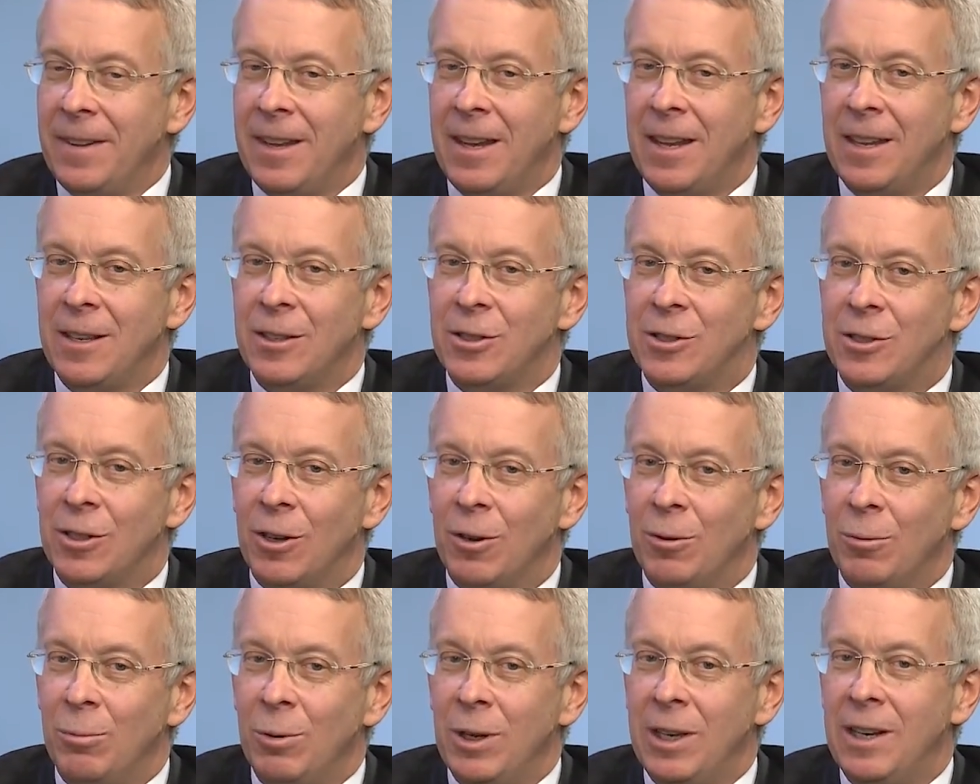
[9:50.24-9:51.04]
And
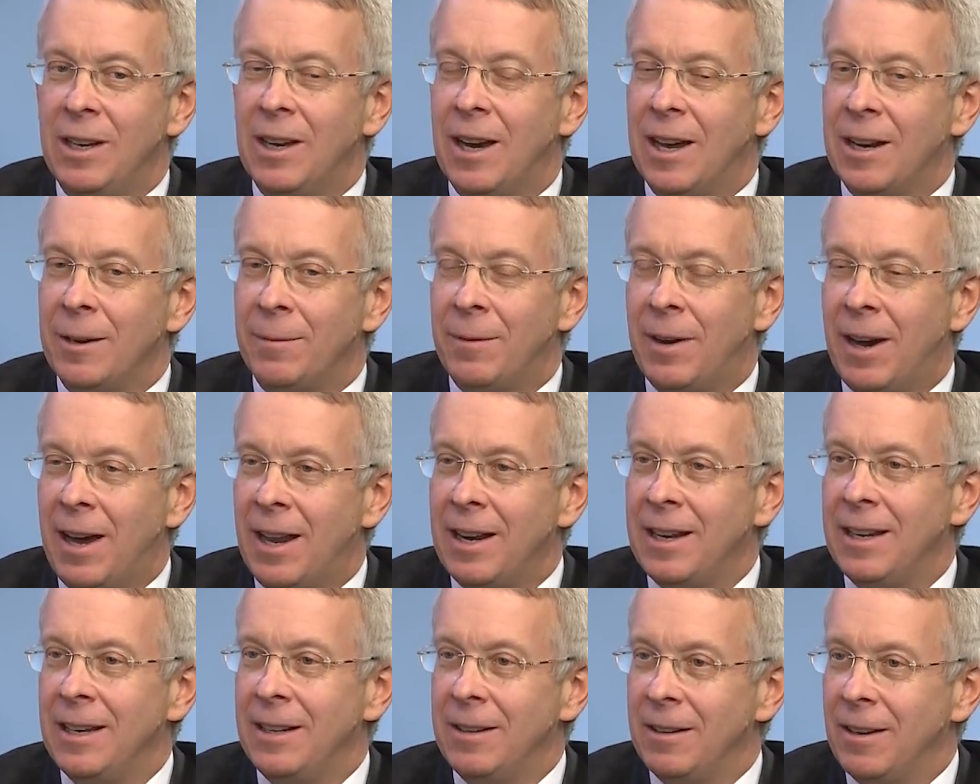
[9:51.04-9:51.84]
so we in
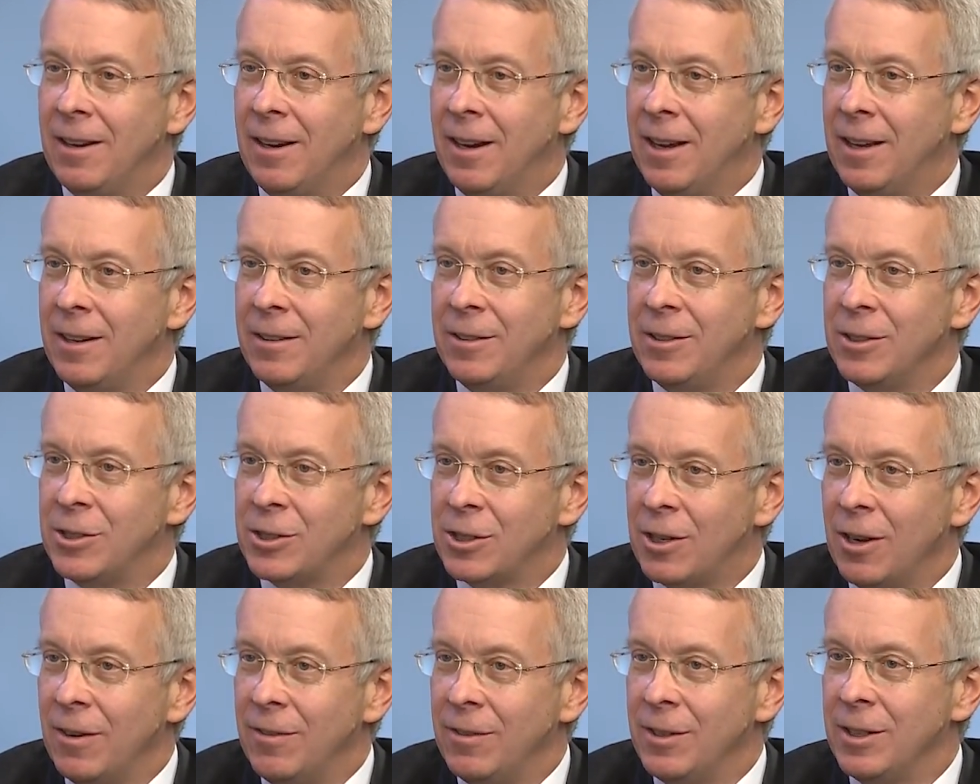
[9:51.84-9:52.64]
Adamani
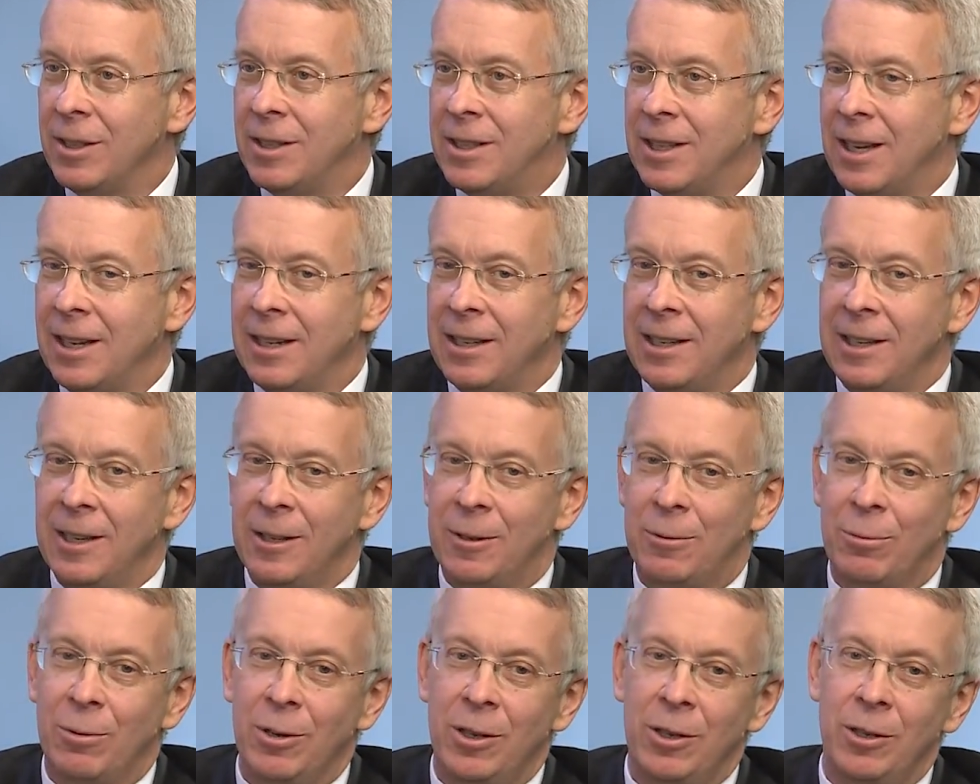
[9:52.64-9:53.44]
discovered a
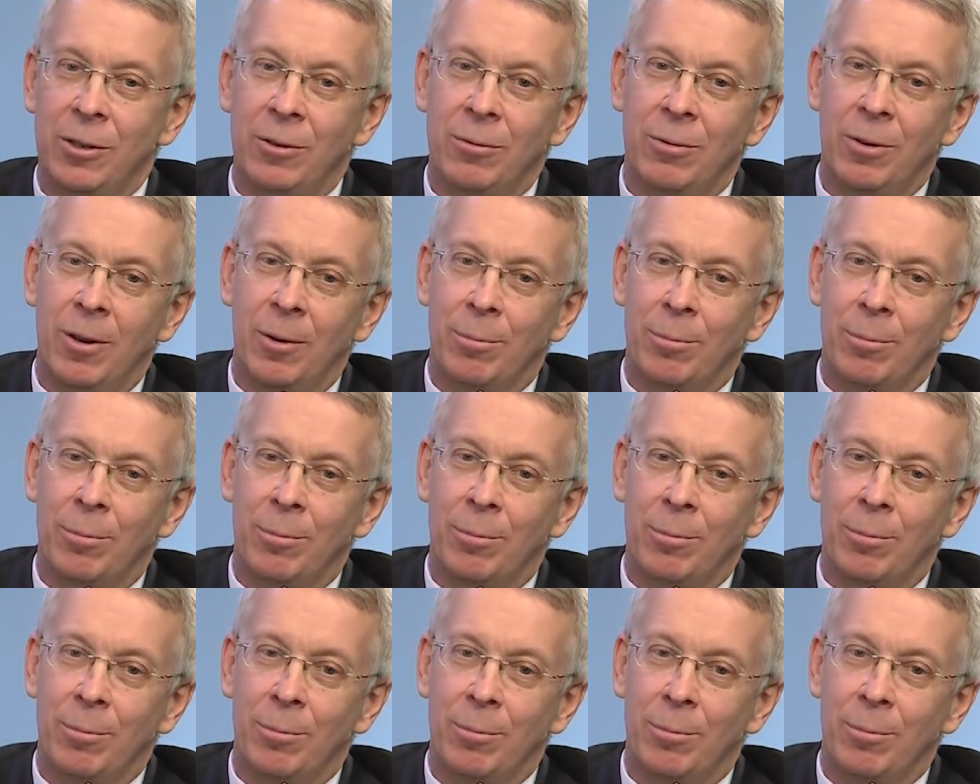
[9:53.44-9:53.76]
technique where you